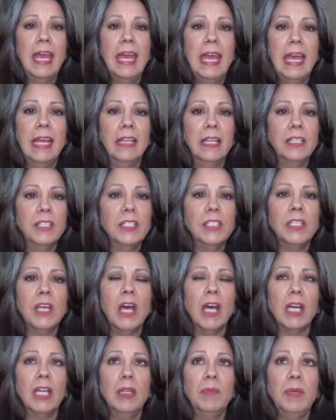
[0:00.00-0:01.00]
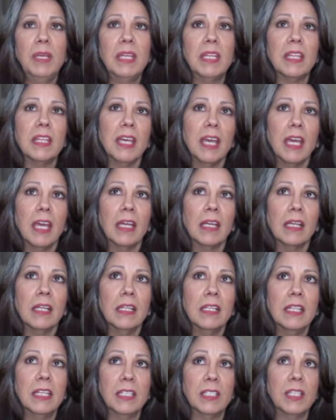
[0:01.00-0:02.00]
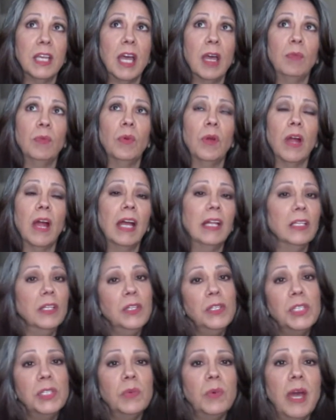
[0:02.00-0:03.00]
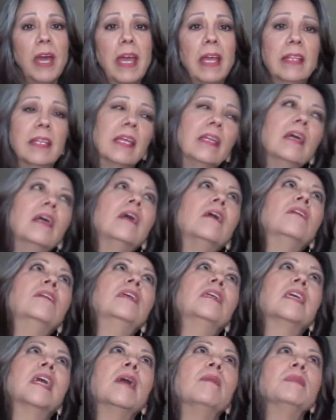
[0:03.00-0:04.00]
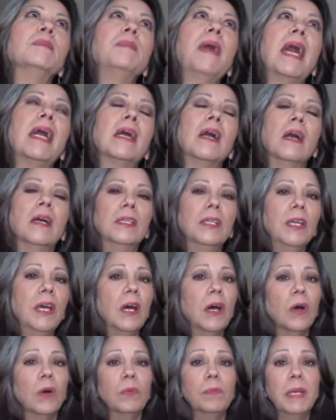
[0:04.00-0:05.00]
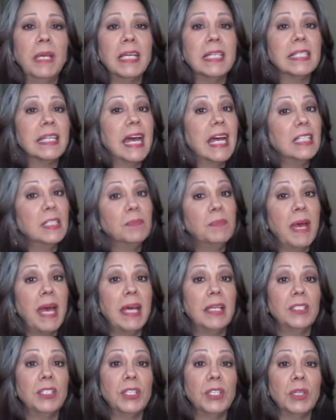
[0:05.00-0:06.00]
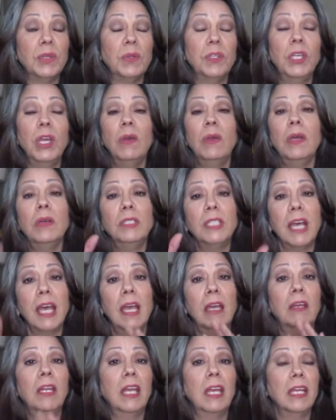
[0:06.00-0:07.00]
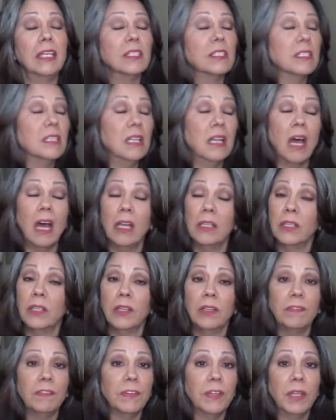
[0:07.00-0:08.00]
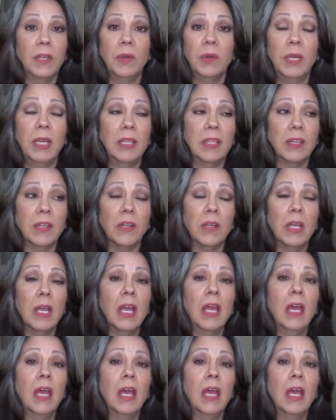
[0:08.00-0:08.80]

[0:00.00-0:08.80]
And this is not going to be a thing this time where I lose the weight and then, oh, it comes back on. No, because that's bad too. Yo-yo dieting is not good for you either.